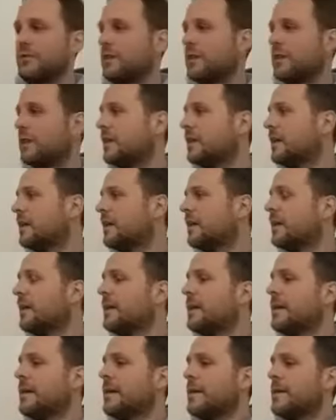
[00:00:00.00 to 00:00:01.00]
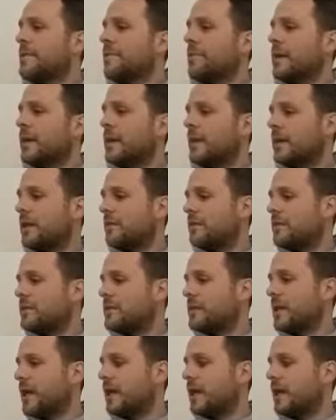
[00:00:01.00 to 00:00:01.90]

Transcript: right? And it was.